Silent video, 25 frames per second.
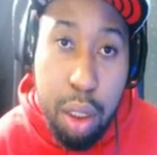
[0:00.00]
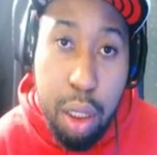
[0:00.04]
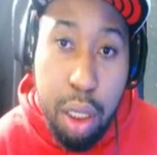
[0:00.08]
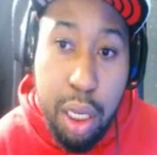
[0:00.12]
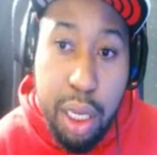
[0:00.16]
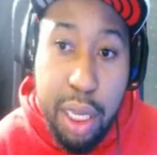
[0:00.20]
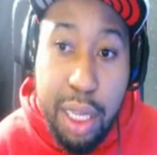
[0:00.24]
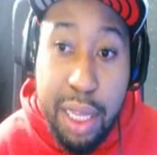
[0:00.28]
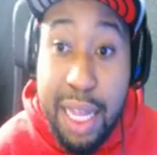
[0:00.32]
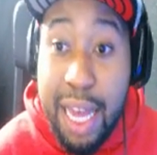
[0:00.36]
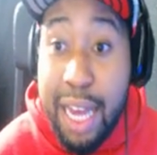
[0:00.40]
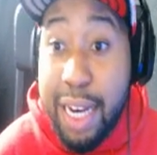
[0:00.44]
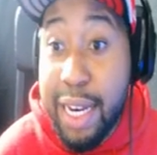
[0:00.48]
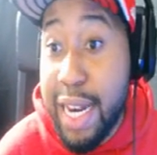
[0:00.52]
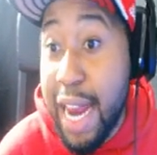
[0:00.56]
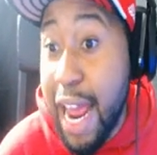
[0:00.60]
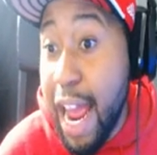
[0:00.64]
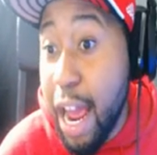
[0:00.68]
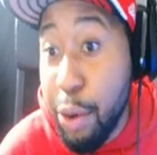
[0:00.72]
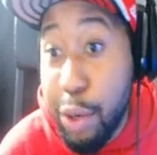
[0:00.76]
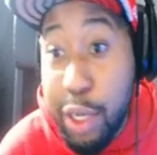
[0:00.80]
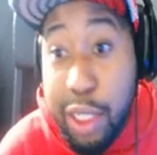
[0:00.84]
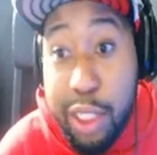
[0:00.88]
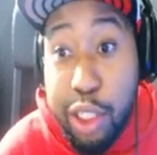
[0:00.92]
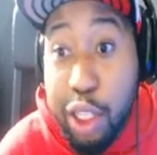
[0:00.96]
That
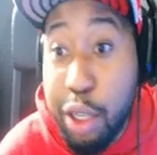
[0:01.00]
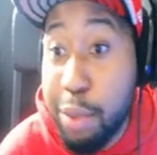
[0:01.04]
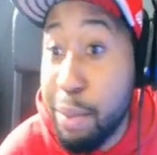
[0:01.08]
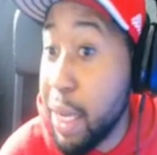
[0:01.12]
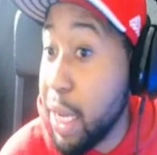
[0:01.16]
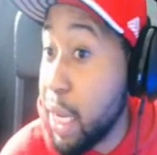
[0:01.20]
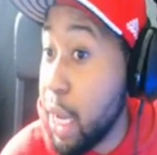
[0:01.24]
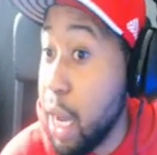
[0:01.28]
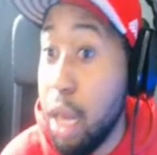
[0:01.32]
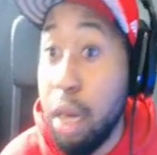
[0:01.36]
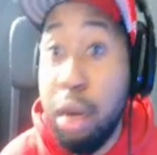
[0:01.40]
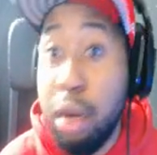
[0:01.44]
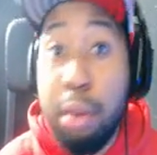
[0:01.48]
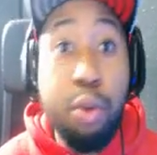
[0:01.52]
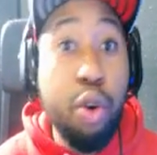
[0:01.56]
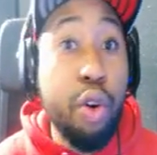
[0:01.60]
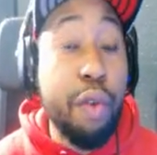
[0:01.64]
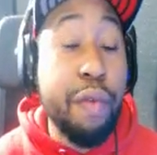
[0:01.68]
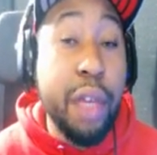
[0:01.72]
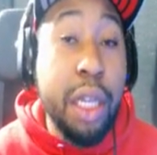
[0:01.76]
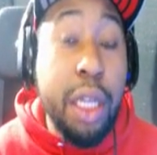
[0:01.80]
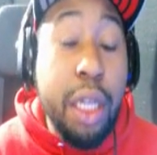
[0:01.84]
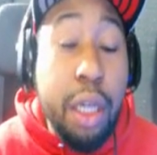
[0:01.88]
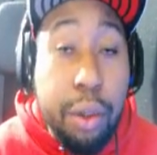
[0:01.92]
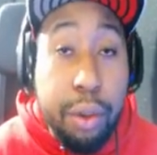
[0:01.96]
now he's going to make hella more
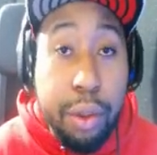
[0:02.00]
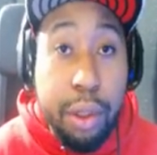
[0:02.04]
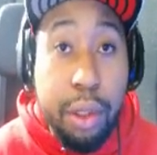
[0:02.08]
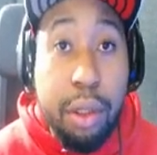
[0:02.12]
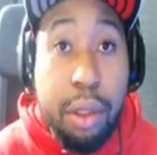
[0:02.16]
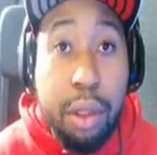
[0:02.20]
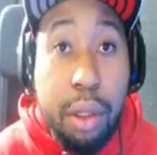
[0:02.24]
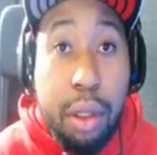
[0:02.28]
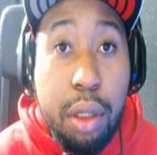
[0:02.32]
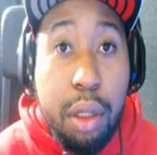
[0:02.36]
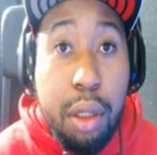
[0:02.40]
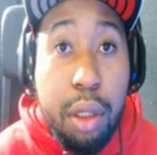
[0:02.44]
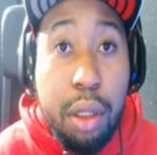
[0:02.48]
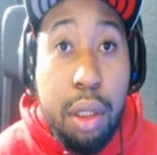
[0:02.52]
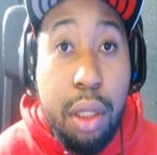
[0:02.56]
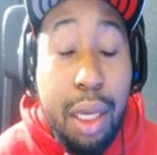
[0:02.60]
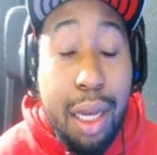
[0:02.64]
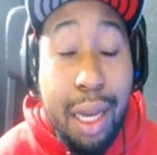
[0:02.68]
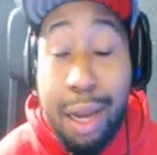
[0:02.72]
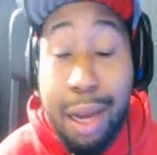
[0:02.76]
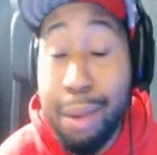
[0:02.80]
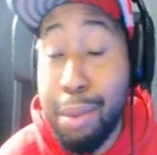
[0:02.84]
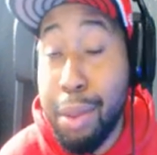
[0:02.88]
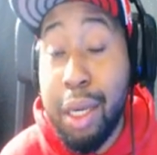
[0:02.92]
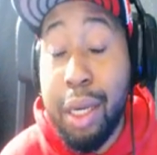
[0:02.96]
videos.
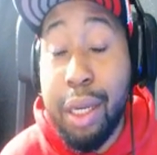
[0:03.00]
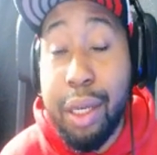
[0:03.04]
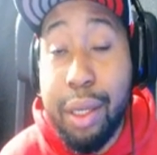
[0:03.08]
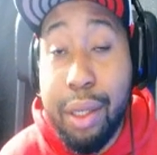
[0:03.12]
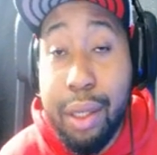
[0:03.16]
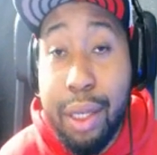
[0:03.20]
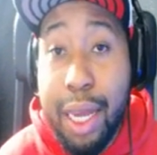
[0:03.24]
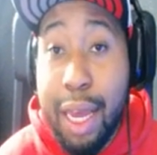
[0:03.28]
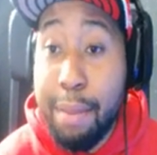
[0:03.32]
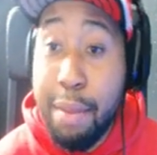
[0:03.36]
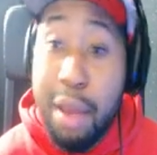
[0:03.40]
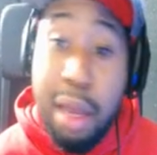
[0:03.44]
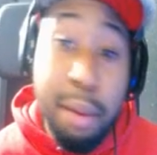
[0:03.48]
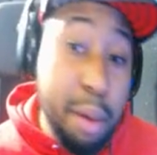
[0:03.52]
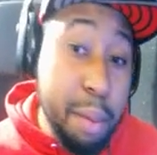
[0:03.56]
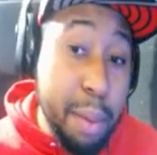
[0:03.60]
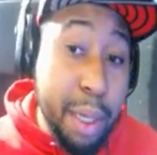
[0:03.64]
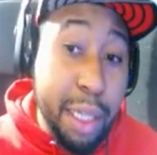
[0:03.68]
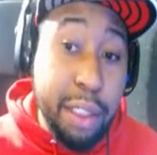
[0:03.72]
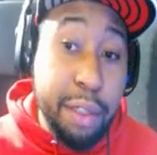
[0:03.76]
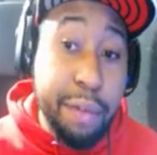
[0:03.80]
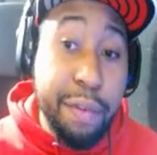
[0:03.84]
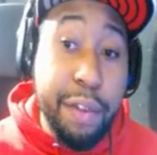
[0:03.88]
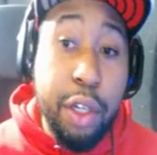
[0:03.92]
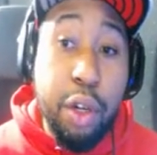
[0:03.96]
I'm good. And maybe he
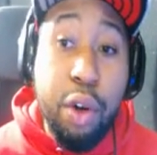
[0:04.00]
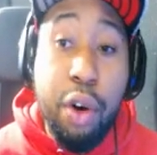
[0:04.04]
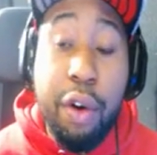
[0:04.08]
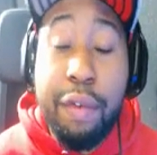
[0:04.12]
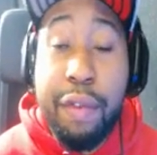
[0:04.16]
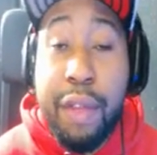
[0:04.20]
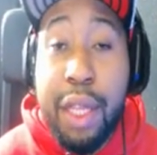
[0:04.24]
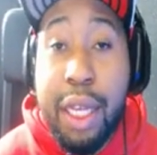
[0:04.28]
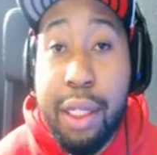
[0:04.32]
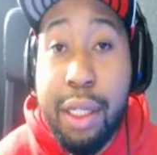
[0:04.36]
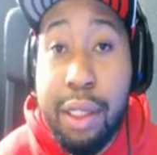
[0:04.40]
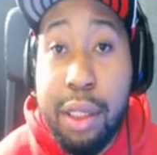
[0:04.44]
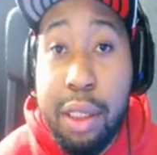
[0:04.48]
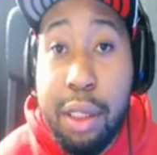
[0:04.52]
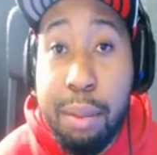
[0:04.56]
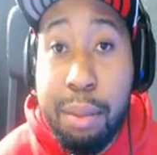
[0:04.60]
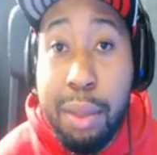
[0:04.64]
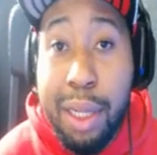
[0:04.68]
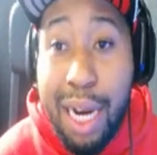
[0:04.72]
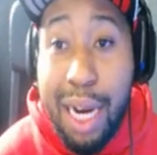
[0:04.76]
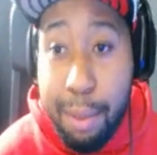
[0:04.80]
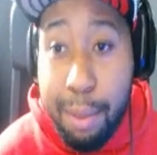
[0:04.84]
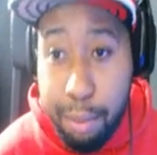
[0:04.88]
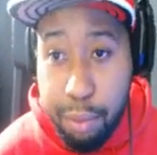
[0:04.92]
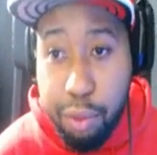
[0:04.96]
makes a video off this.
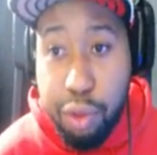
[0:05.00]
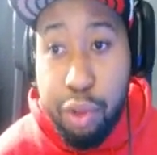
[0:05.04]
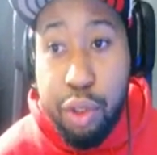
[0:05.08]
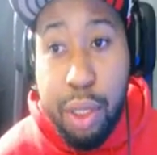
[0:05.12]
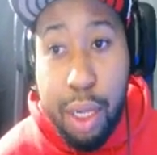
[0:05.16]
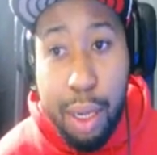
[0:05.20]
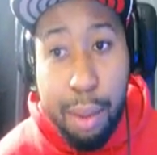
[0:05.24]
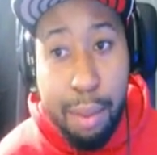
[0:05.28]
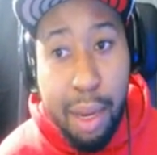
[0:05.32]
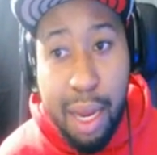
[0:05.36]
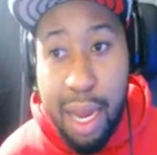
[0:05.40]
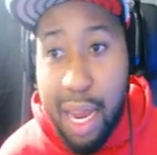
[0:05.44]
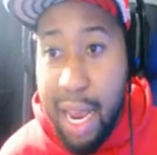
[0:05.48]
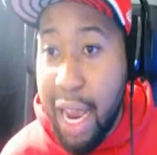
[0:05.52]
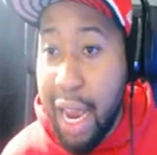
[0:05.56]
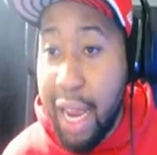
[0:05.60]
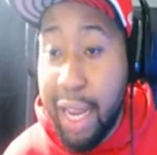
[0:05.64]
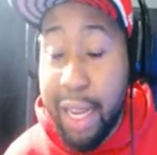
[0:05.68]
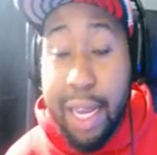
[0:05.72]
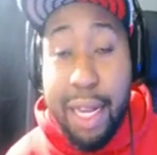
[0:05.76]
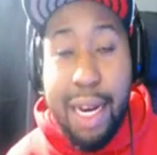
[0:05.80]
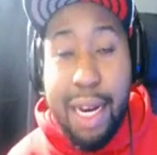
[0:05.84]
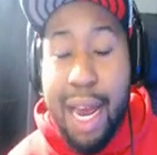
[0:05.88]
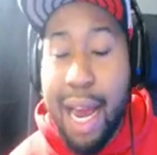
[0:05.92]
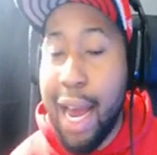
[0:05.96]
But
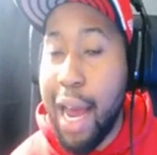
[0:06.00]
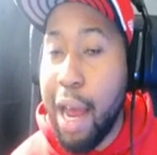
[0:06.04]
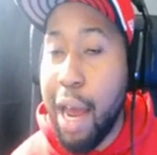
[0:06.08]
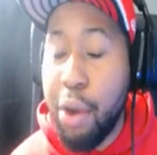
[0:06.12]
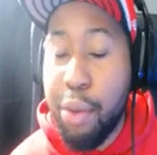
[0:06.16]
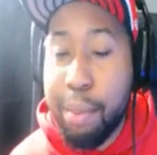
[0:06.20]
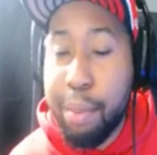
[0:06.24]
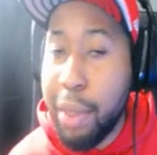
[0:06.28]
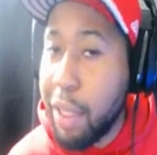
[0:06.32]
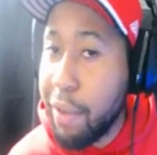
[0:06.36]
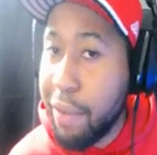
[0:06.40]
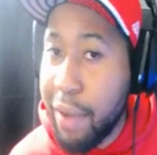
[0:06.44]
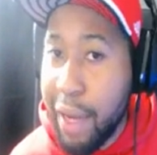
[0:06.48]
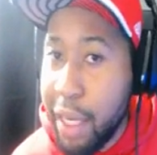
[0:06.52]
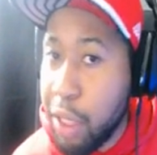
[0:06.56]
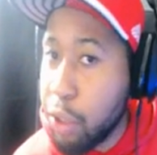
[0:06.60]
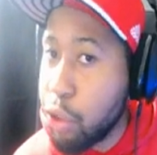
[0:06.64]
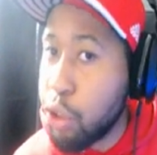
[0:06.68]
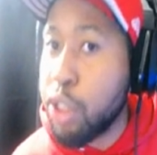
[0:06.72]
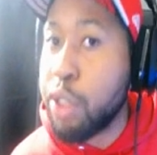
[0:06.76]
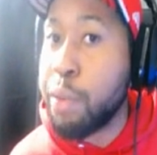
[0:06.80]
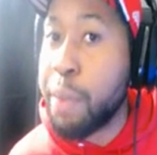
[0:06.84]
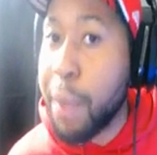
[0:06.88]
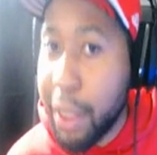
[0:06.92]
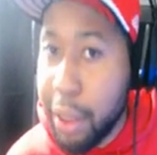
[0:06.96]
again, I don't believe I
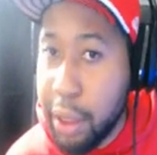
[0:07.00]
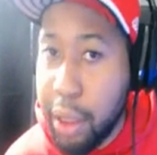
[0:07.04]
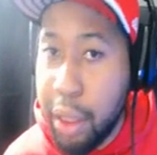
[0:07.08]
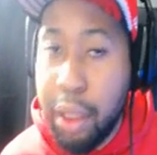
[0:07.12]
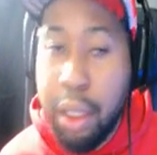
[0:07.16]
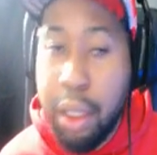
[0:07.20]
disrespected.